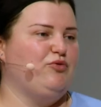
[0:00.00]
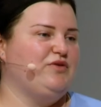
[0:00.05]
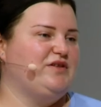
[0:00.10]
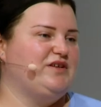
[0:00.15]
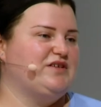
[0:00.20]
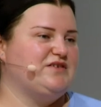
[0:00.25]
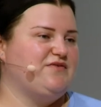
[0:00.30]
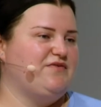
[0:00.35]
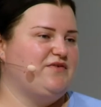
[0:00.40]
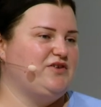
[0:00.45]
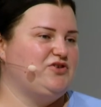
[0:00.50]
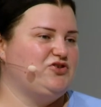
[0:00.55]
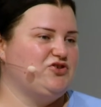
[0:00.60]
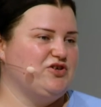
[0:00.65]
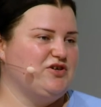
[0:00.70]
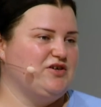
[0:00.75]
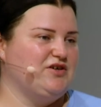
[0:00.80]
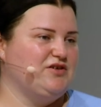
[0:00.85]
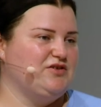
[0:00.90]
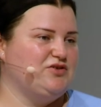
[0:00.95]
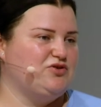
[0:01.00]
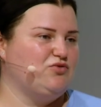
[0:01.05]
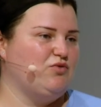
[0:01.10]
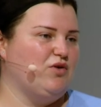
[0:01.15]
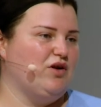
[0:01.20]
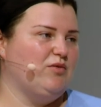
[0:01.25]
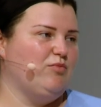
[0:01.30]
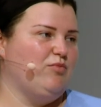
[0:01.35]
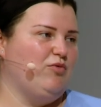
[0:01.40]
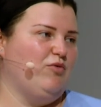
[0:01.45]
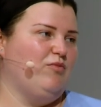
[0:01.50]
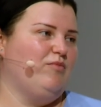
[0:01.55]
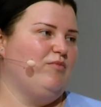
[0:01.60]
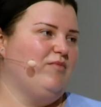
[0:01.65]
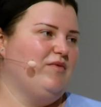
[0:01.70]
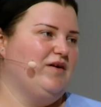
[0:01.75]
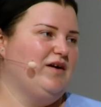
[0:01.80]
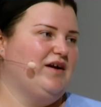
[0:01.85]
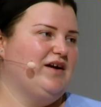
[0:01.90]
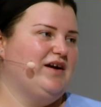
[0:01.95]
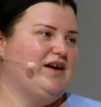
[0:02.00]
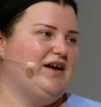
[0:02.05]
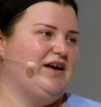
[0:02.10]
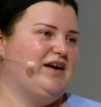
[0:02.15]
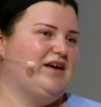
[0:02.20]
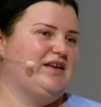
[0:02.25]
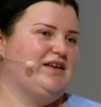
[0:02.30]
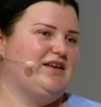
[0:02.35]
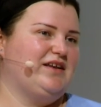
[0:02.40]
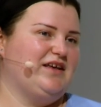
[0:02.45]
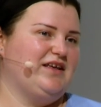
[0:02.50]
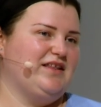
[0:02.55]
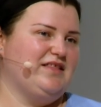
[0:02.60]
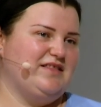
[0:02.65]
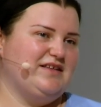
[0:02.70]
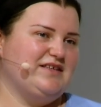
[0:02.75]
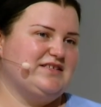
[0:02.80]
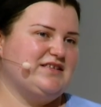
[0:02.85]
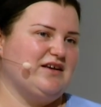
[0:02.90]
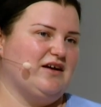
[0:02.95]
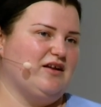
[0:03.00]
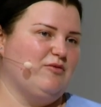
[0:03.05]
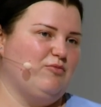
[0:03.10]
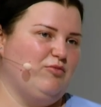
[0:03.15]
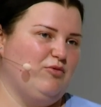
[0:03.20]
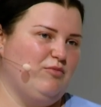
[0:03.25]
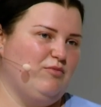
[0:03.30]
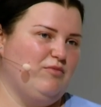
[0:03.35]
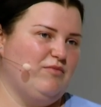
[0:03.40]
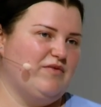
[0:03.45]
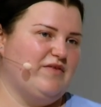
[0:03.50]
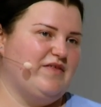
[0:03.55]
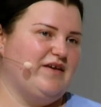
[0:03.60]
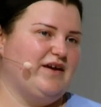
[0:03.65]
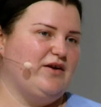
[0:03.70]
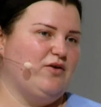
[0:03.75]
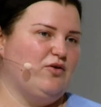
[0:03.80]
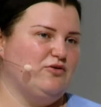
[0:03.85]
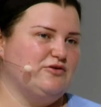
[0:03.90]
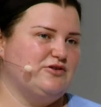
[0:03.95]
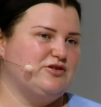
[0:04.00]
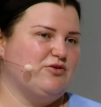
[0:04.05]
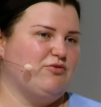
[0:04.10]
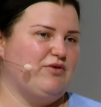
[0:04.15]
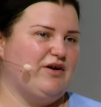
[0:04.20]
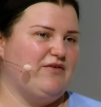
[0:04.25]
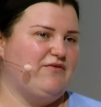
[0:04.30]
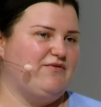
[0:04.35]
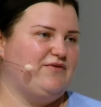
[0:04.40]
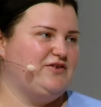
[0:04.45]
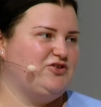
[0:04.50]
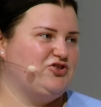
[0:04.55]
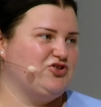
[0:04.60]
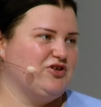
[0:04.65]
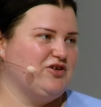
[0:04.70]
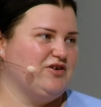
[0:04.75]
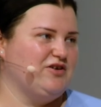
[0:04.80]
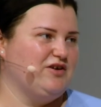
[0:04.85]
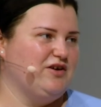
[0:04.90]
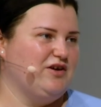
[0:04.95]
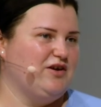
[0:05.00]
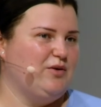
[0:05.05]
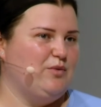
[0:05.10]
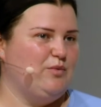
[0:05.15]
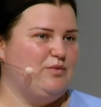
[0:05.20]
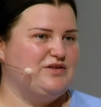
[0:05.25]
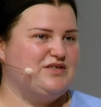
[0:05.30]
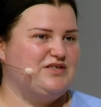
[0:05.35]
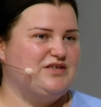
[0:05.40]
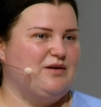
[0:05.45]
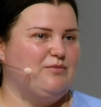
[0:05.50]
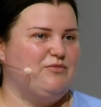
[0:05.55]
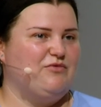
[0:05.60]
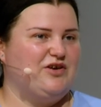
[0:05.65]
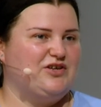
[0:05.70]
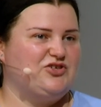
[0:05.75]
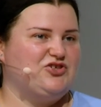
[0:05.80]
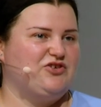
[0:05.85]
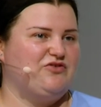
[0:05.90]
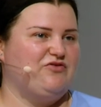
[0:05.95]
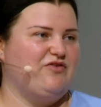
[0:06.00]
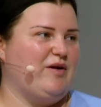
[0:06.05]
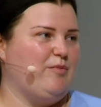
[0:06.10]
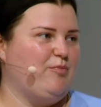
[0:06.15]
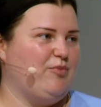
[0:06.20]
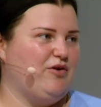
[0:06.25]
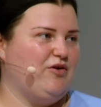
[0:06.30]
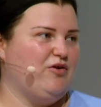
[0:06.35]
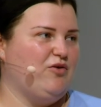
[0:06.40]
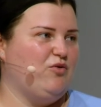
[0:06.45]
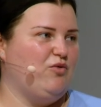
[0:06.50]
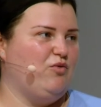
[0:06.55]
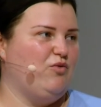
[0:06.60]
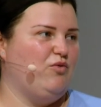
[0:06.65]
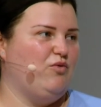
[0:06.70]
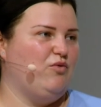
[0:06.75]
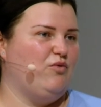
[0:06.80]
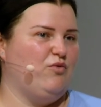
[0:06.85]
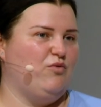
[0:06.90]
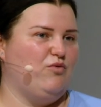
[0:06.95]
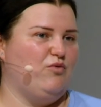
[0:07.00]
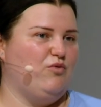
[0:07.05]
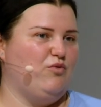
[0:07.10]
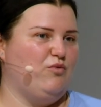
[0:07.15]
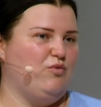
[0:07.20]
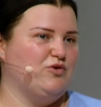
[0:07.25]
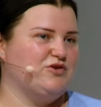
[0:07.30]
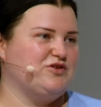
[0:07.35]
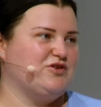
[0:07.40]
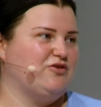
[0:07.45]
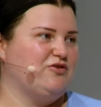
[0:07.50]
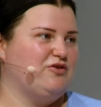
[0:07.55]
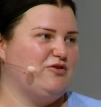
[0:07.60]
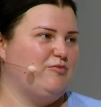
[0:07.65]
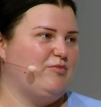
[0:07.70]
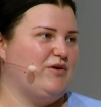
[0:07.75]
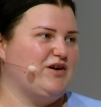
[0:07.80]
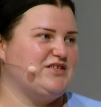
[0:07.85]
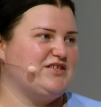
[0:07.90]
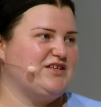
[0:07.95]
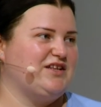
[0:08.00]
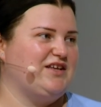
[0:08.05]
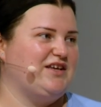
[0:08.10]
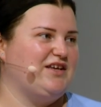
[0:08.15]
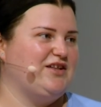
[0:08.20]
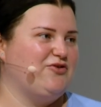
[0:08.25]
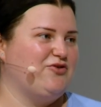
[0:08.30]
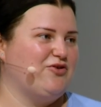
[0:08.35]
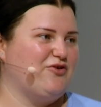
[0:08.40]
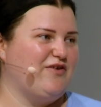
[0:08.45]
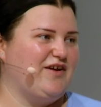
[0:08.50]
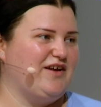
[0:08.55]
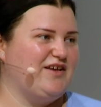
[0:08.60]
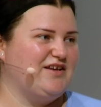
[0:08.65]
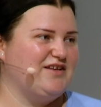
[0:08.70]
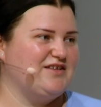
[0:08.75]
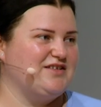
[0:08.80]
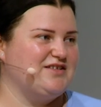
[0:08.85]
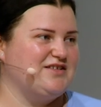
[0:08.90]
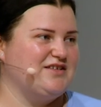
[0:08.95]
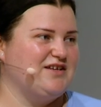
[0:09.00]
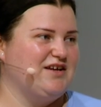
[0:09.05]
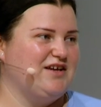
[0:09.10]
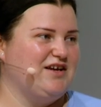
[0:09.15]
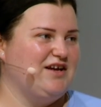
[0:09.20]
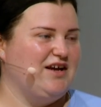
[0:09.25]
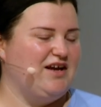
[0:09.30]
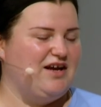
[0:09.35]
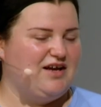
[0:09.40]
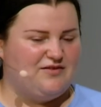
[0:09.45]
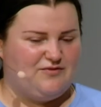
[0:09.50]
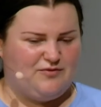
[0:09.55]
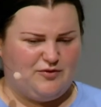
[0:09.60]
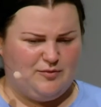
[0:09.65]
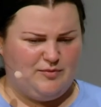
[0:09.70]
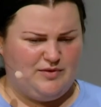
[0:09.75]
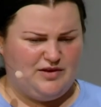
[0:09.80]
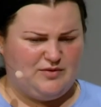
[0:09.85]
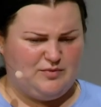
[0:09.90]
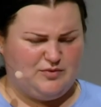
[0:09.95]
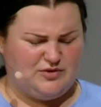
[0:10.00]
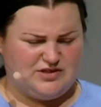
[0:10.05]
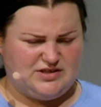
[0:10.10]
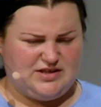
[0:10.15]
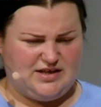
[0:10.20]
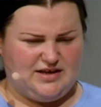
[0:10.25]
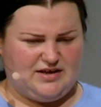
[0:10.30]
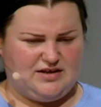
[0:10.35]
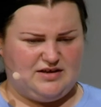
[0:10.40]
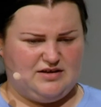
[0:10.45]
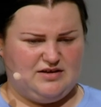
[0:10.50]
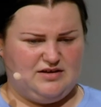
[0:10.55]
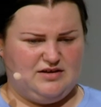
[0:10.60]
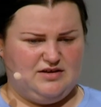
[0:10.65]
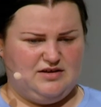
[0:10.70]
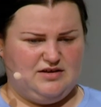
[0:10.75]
put this feature to album, and in this album they also have feature with some Russian rapper who who was on Donbas and kill Ukrainians, and for me it was like,